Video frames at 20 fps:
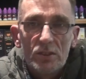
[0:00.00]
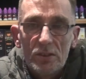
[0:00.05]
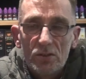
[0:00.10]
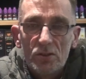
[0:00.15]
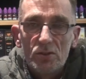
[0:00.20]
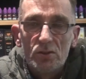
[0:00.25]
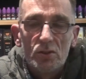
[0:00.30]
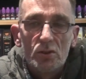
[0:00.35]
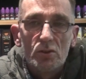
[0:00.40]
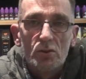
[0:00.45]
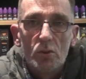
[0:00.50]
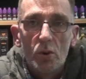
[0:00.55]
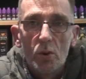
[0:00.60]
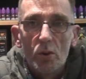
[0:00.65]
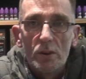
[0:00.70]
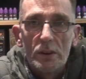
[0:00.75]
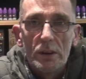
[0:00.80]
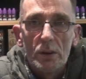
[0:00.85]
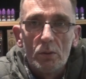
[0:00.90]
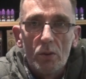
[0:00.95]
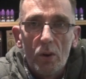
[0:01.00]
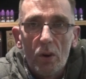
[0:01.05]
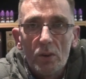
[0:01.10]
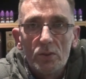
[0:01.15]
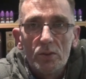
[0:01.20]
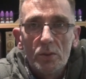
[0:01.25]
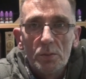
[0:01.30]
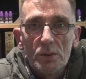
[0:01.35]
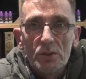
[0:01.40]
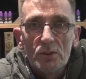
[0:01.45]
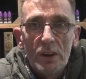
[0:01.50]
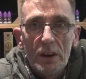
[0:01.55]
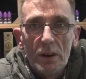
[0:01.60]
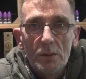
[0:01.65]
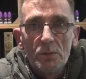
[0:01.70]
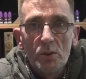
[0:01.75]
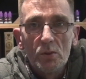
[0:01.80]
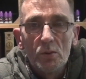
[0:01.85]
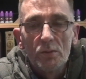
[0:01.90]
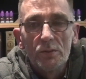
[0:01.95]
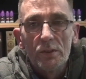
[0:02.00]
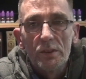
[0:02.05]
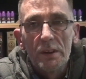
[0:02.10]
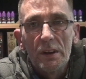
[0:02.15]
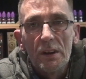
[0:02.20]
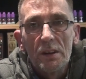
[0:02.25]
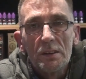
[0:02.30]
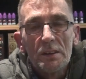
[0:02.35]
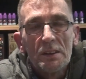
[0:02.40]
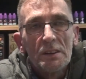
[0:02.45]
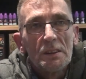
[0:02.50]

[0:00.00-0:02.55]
This is just totally out of order what's happening over there.